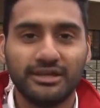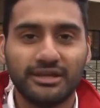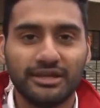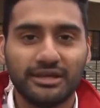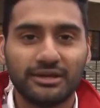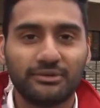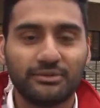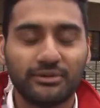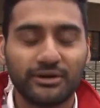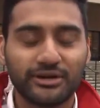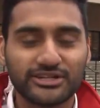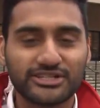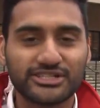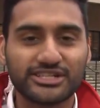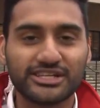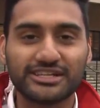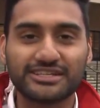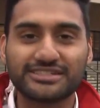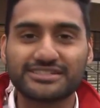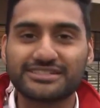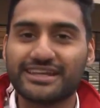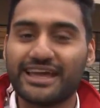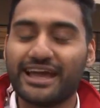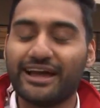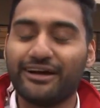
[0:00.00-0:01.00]
Where she
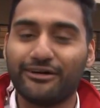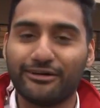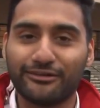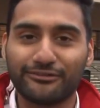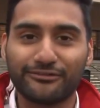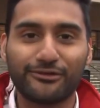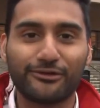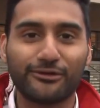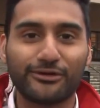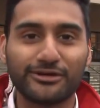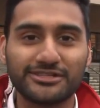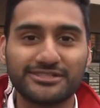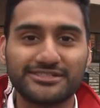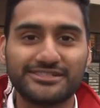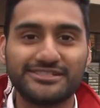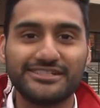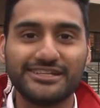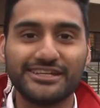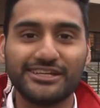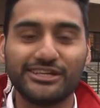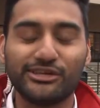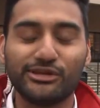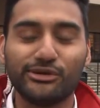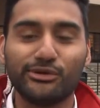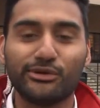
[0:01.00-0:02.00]
is now, of course,
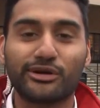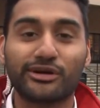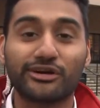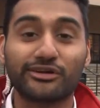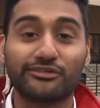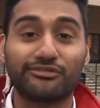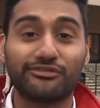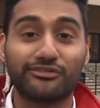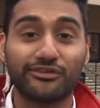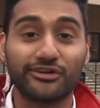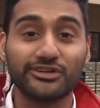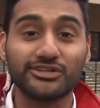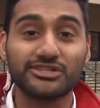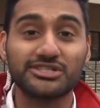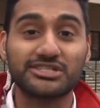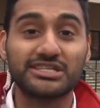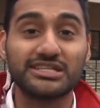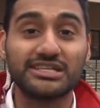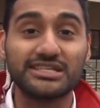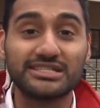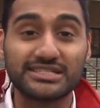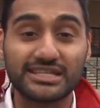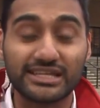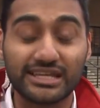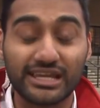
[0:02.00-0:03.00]
GU. Her first
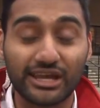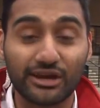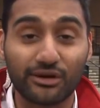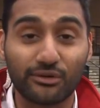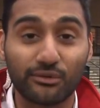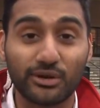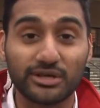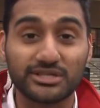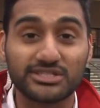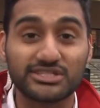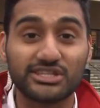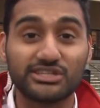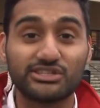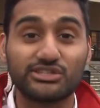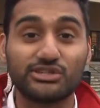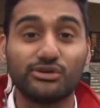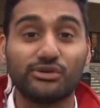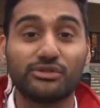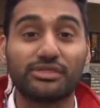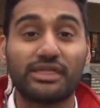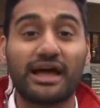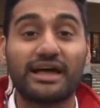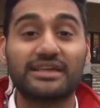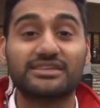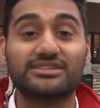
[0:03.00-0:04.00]
season here was the
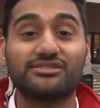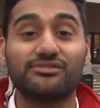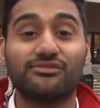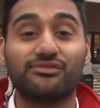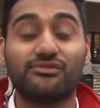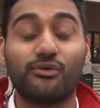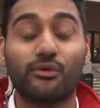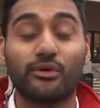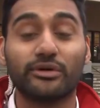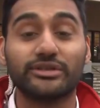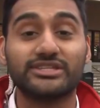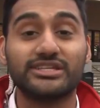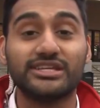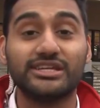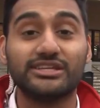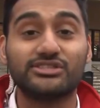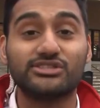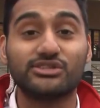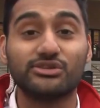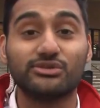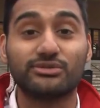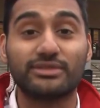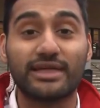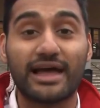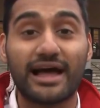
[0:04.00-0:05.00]

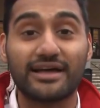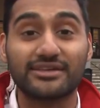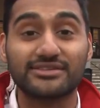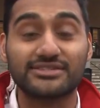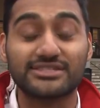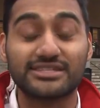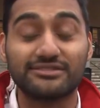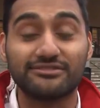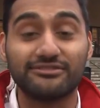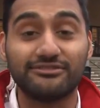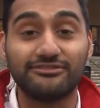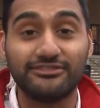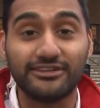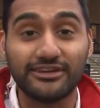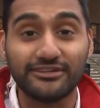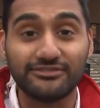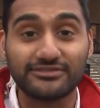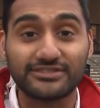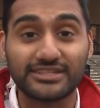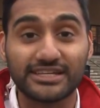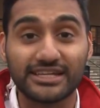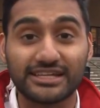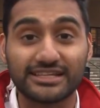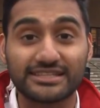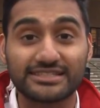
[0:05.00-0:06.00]

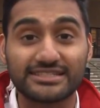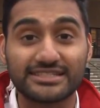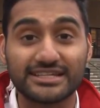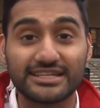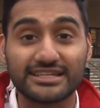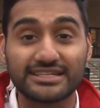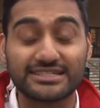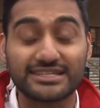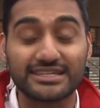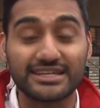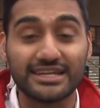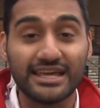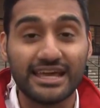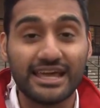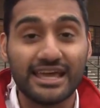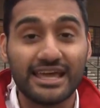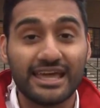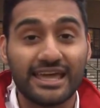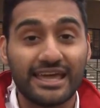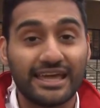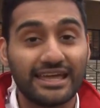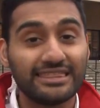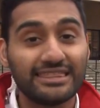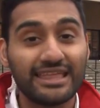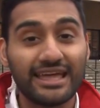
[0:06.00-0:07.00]
2014-2015 season.
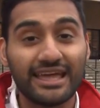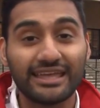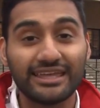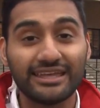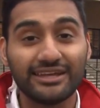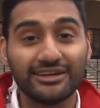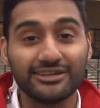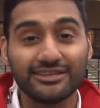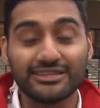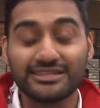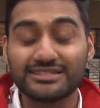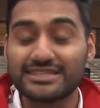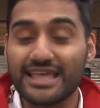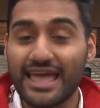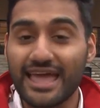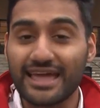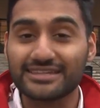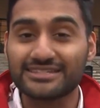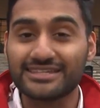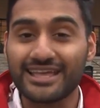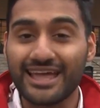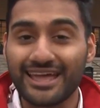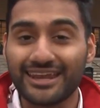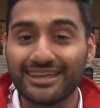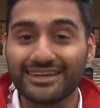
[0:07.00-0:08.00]
In that year, the Zags
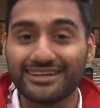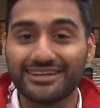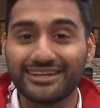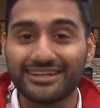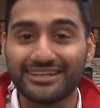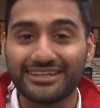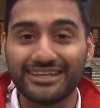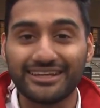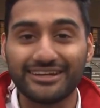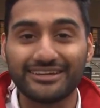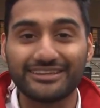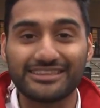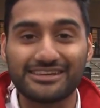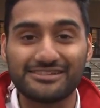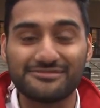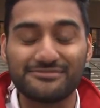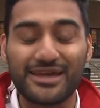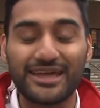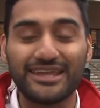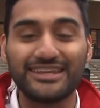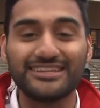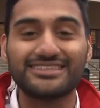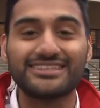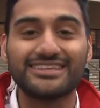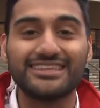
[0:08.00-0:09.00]
had a good year. They
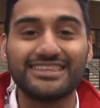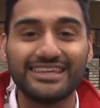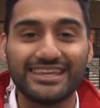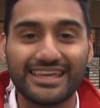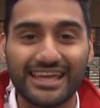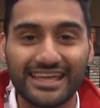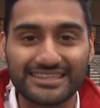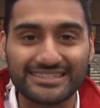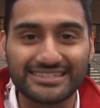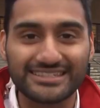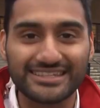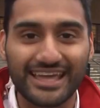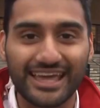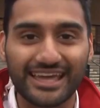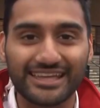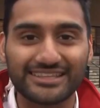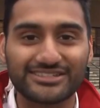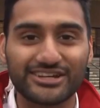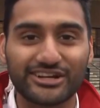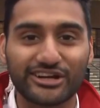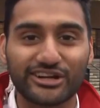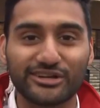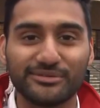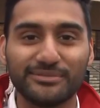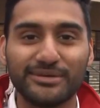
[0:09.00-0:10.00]
made it to the NCAA
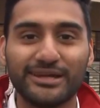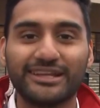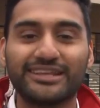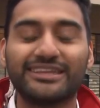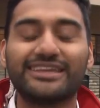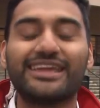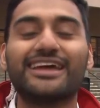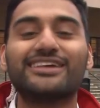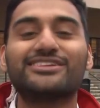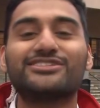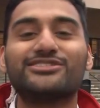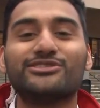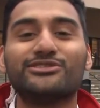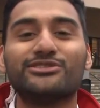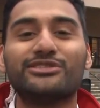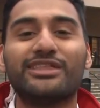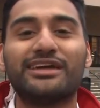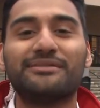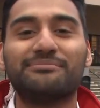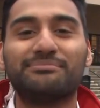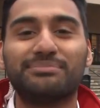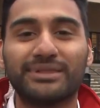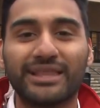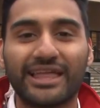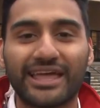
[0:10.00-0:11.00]
tournament, and guess who they
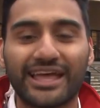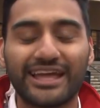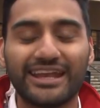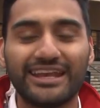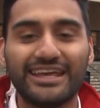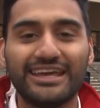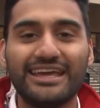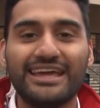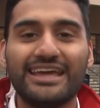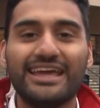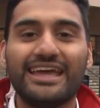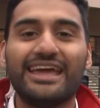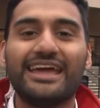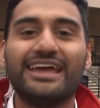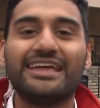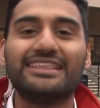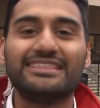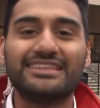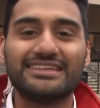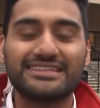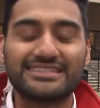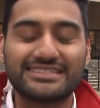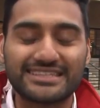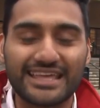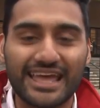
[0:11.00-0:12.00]
played in
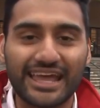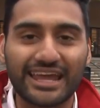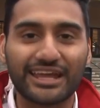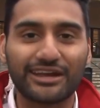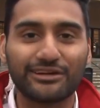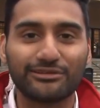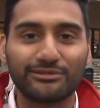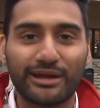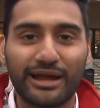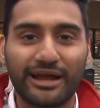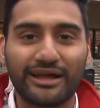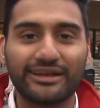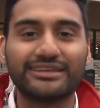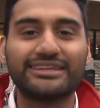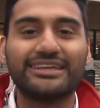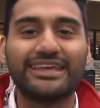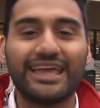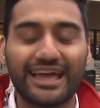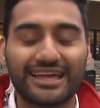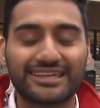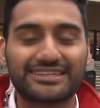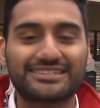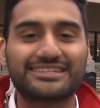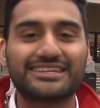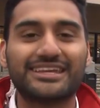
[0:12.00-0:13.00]
the second round?
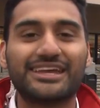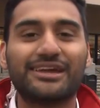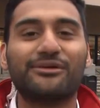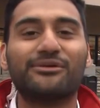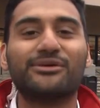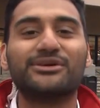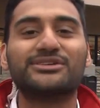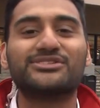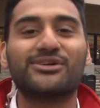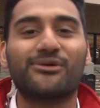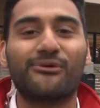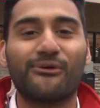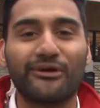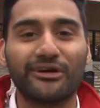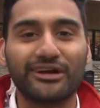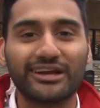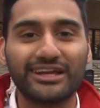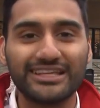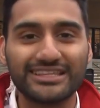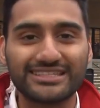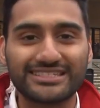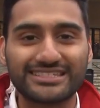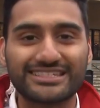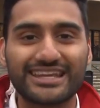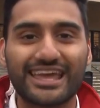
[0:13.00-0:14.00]
Yes, it was
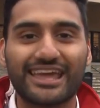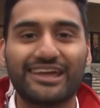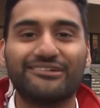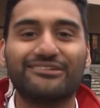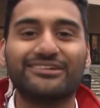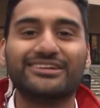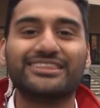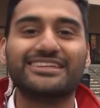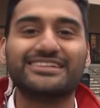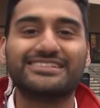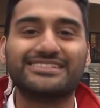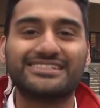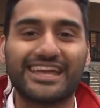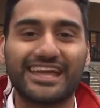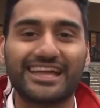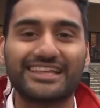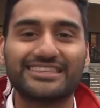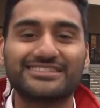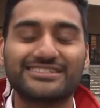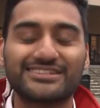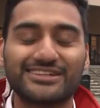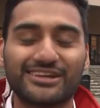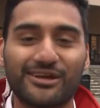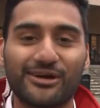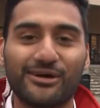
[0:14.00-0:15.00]
Oregon State with a
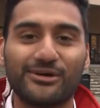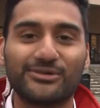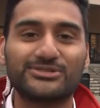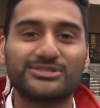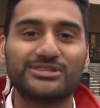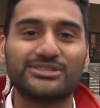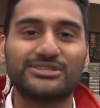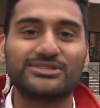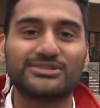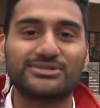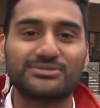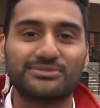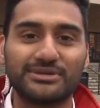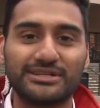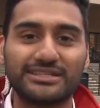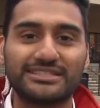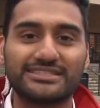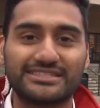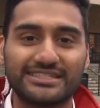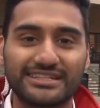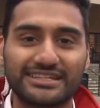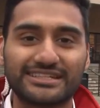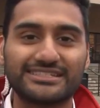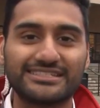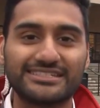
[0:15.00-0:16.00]
chance to go to the Sweet
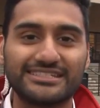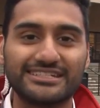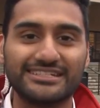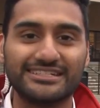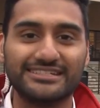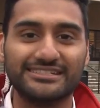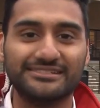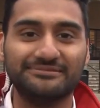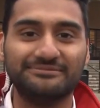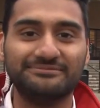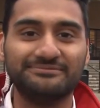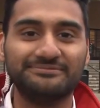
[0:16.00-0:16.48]
16.